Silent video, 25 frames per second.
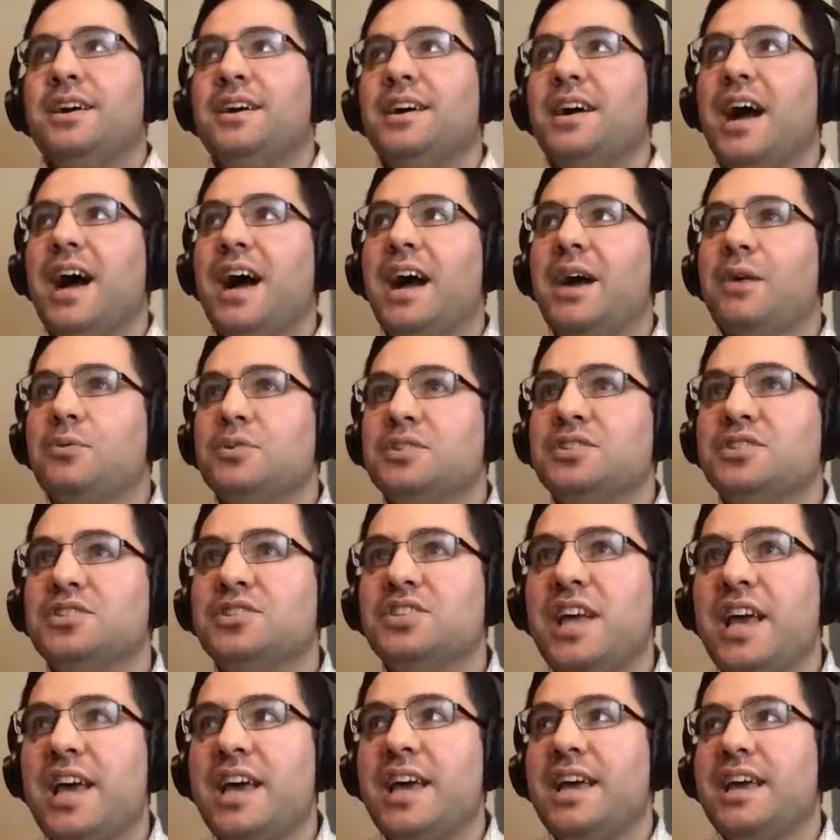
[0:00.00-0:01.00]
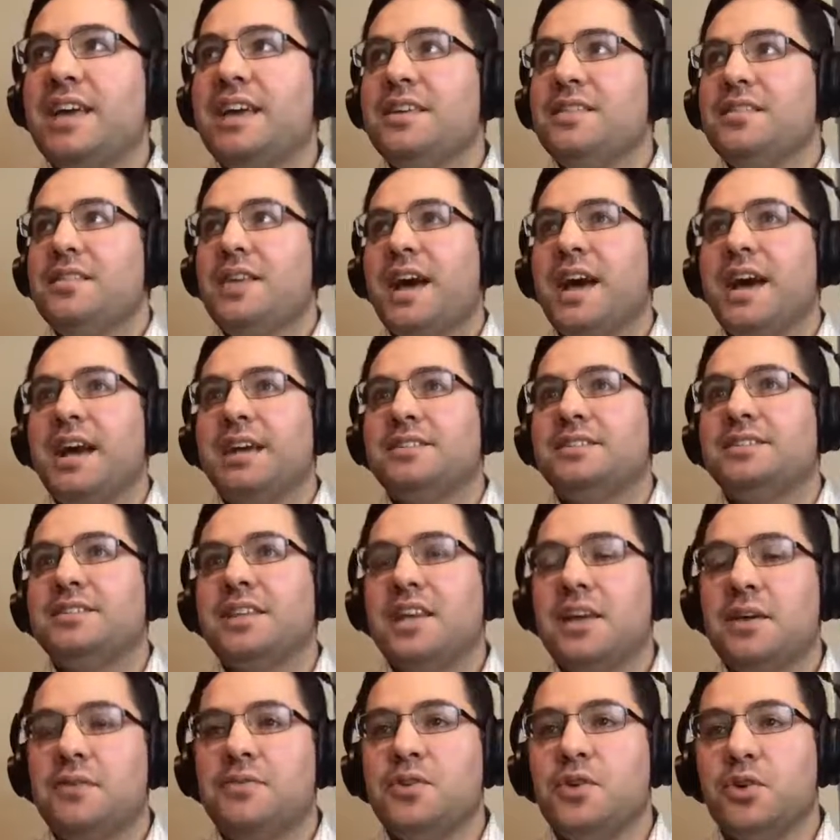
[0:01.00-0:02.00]
I would say that
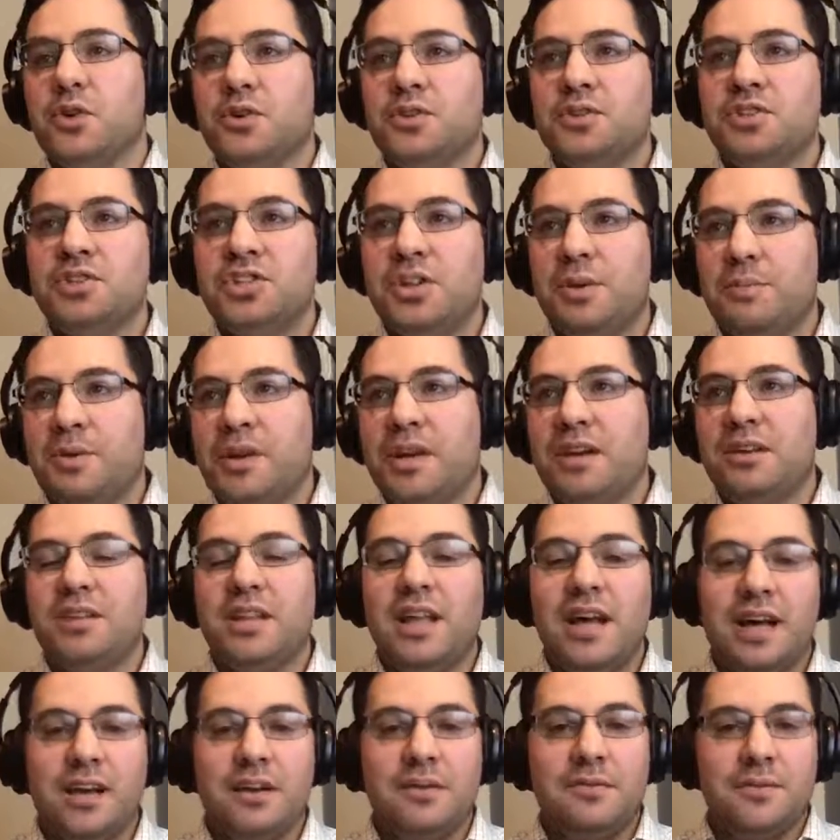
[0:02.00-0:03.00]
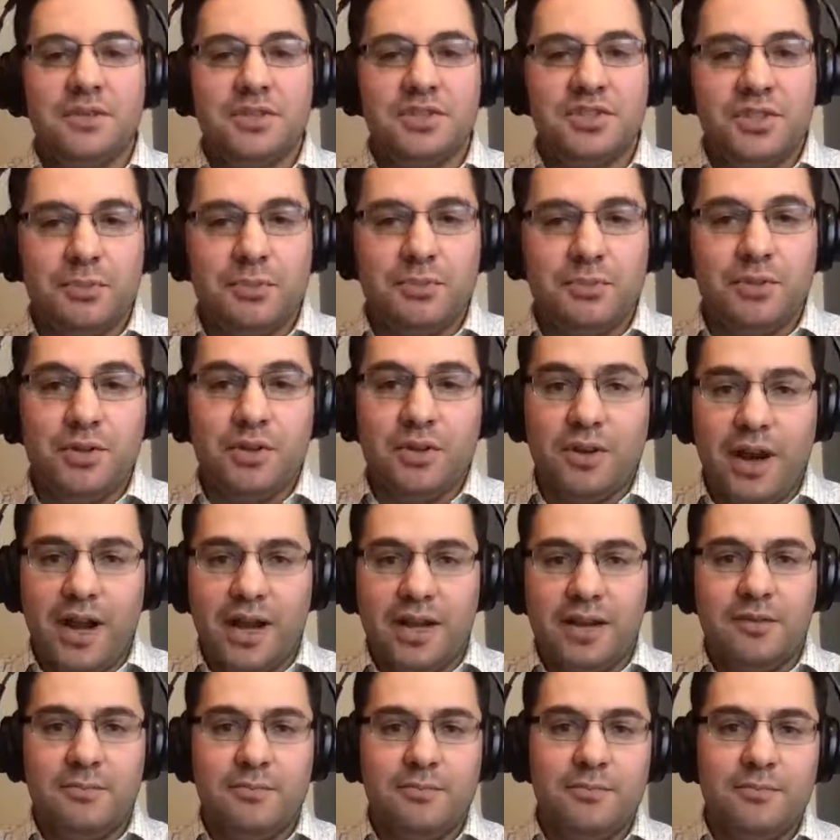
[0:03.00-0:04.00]
if you're shipping a lot of a similar
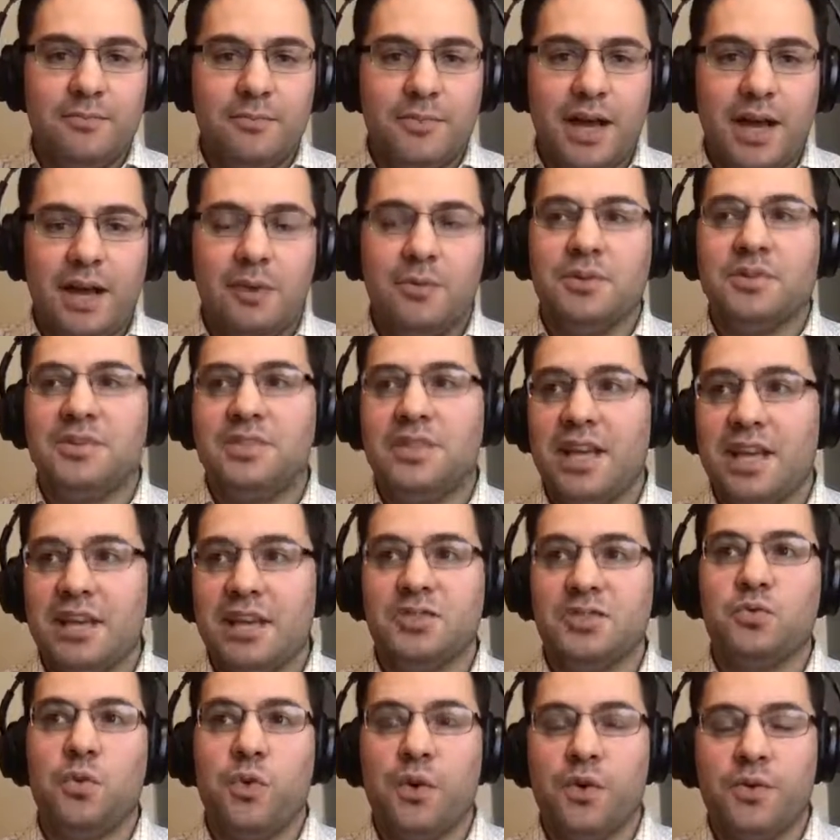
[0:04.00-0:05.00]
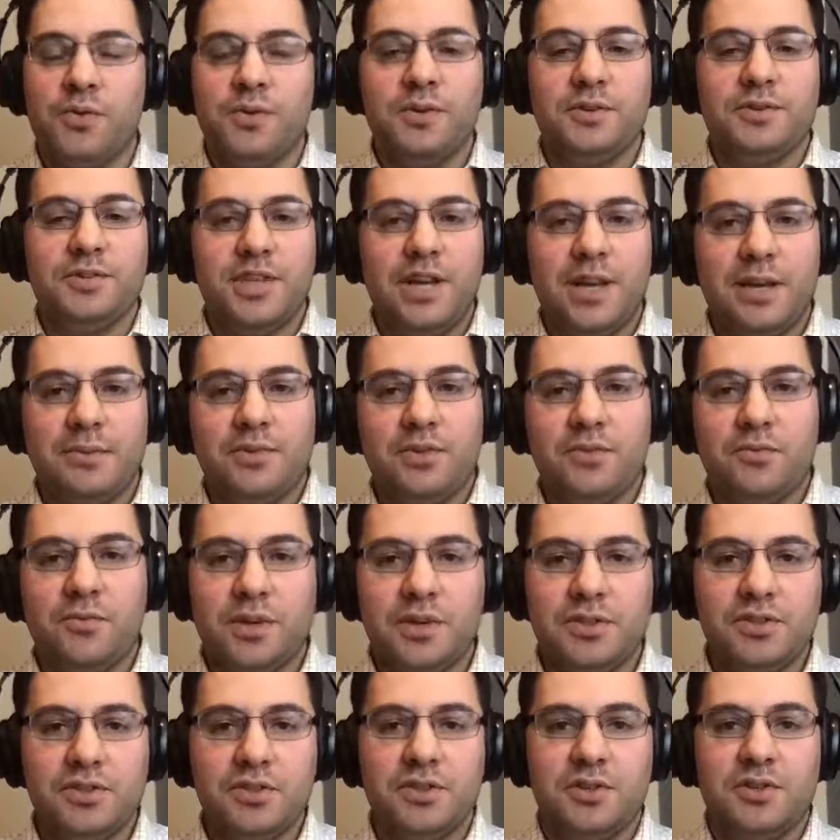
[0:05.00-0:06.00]
item, I would say it's worth your time to
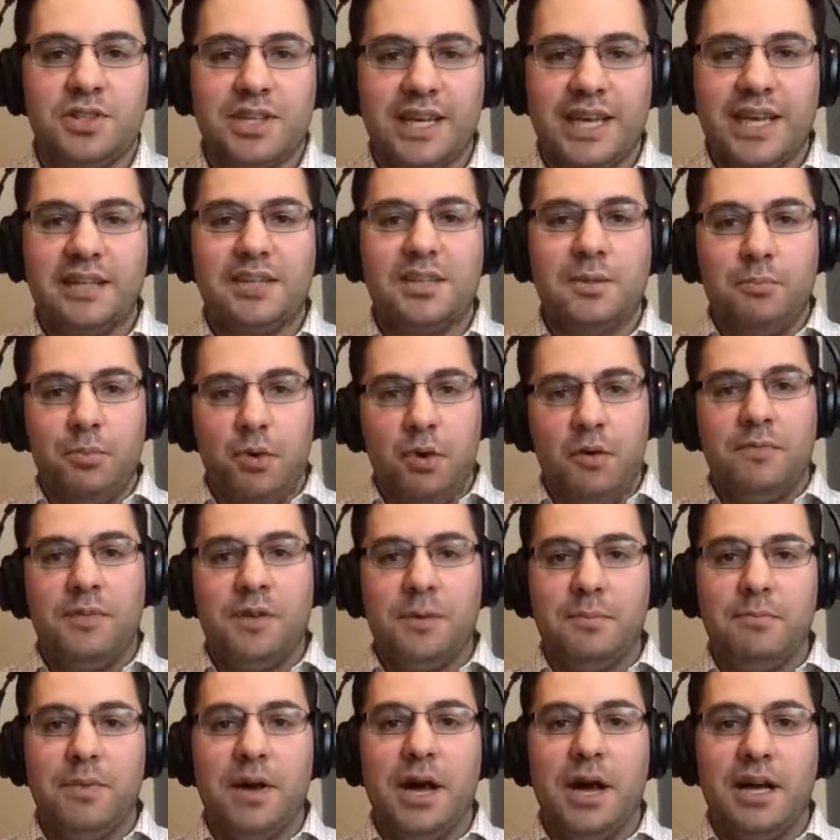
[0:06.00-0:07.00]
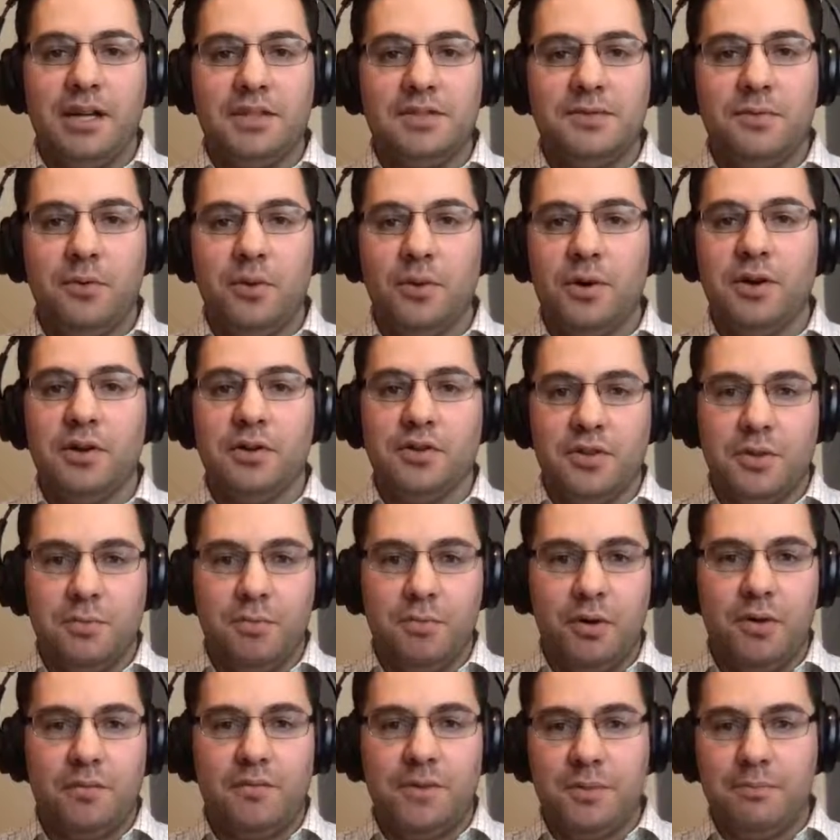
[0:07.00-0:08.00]
research and get the perfect box for it or the
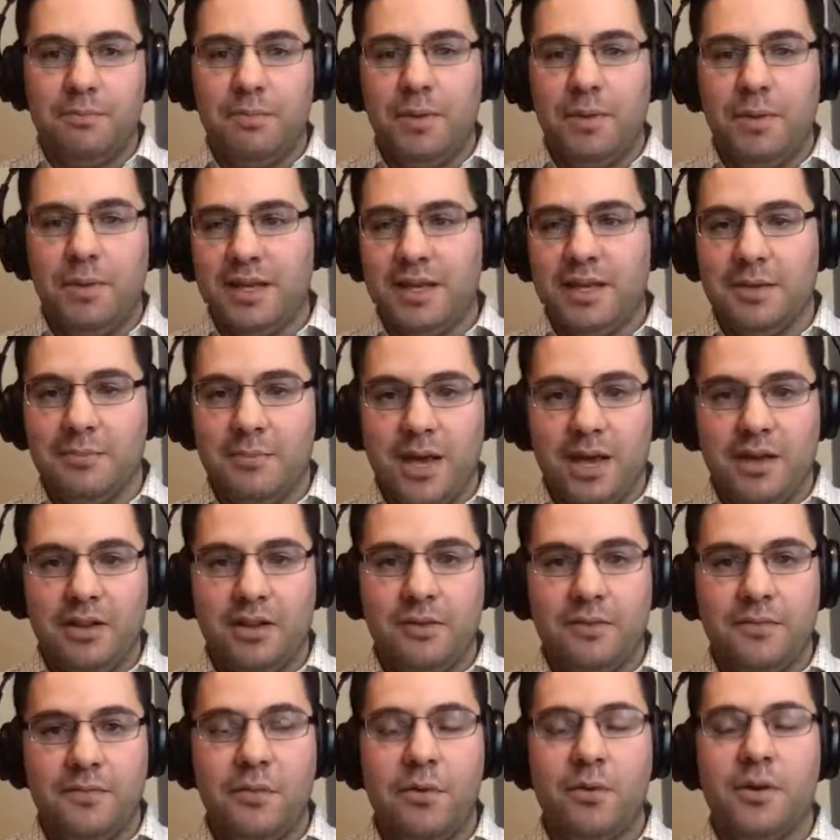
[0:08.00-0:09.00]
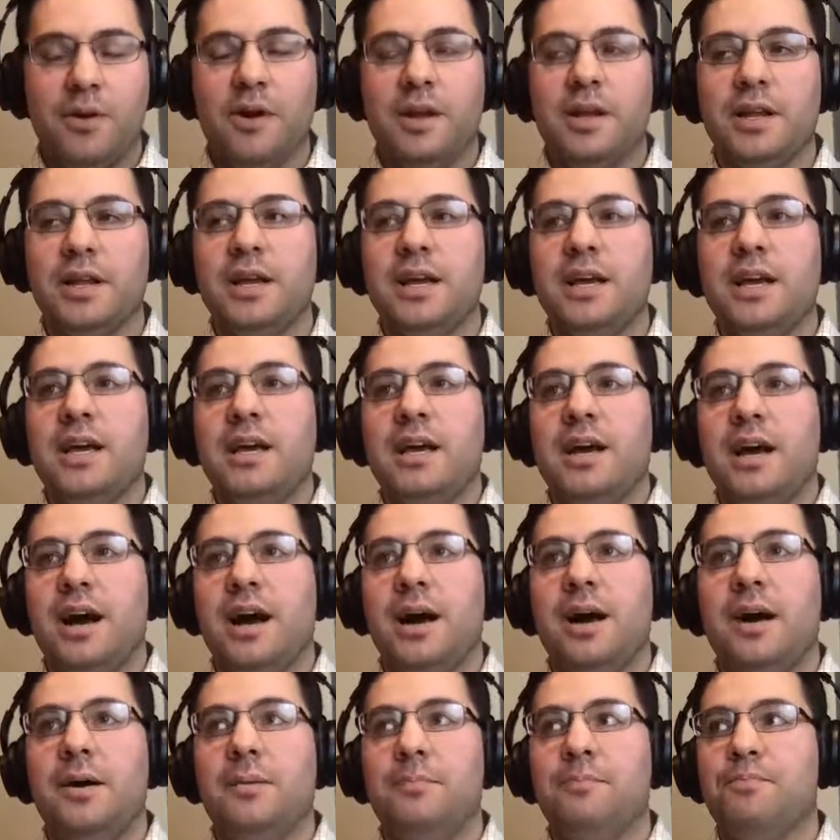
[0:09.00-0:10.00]
perfect poly mailer for it.
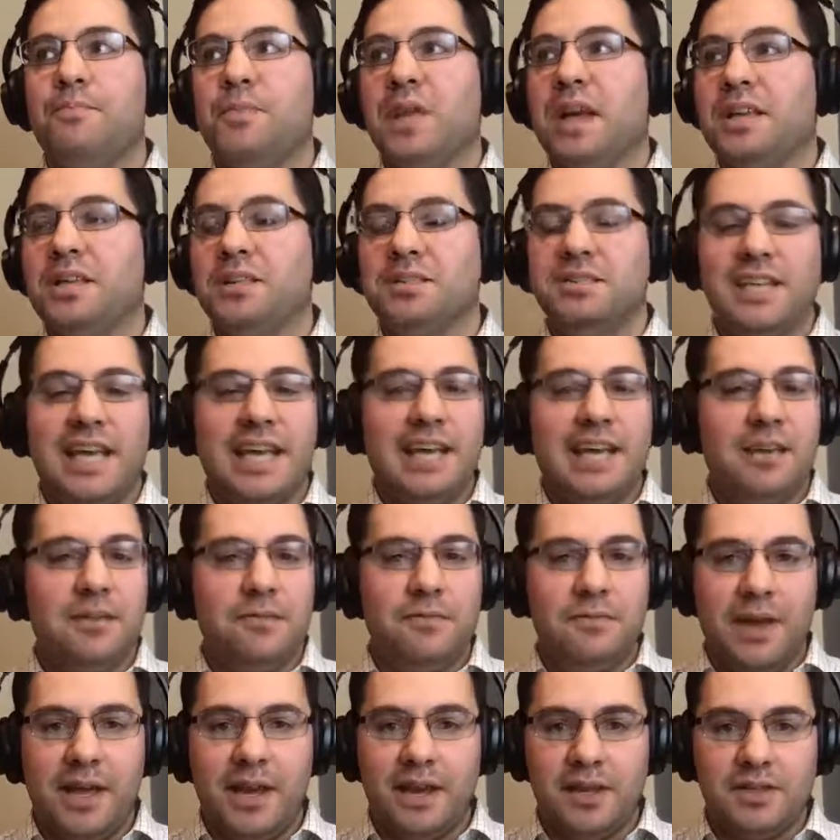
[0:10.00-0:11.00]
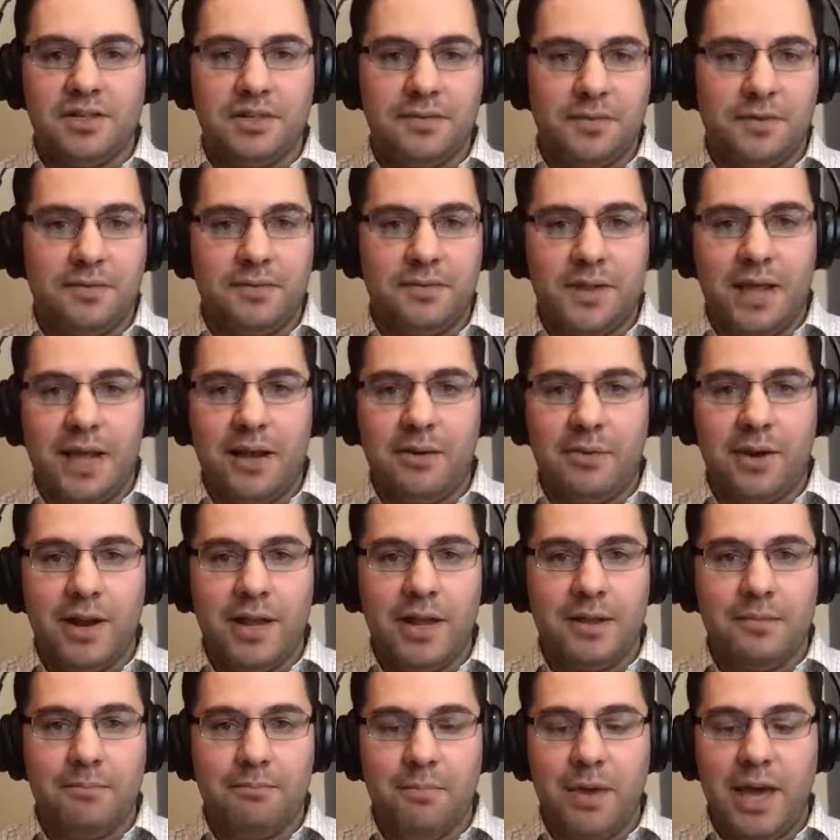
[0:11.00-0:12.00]
Take advantage of the flat
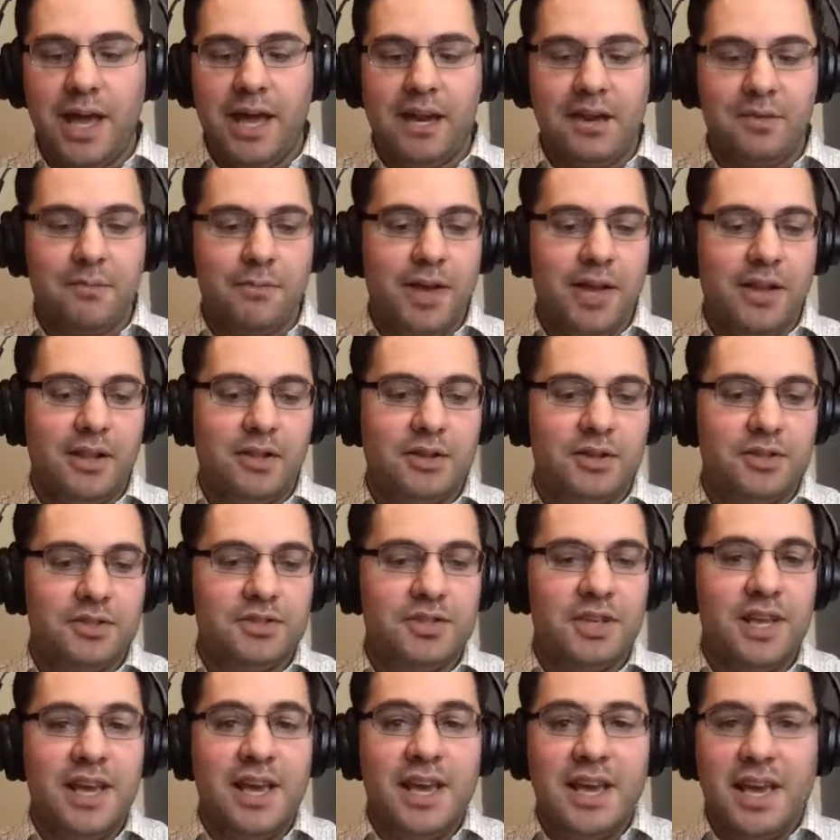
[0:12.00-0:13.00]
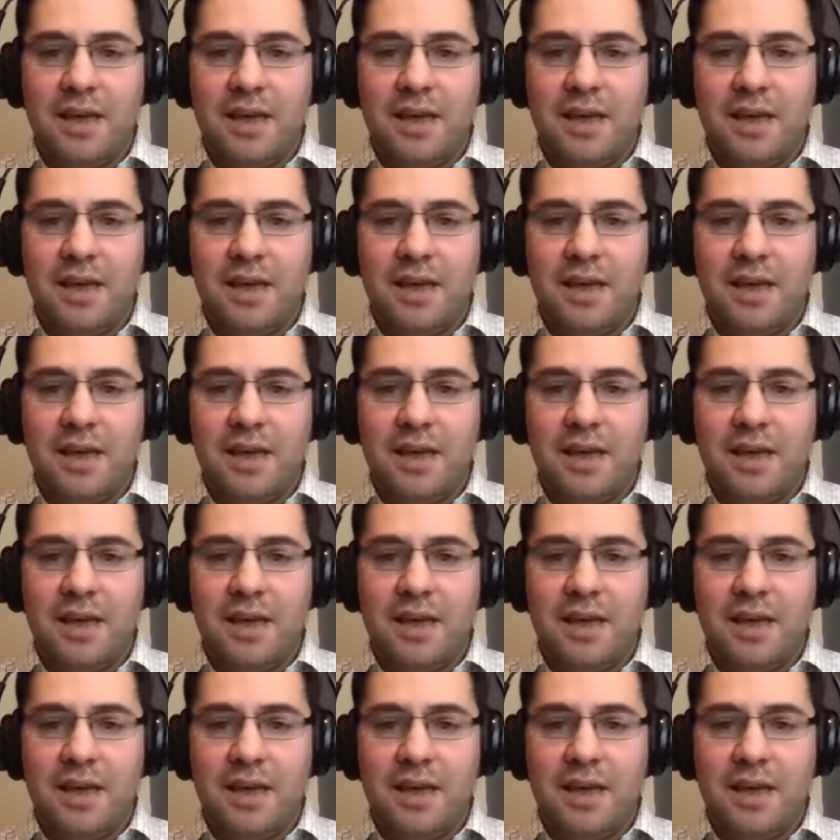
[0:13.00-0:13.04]
rate padded mailers.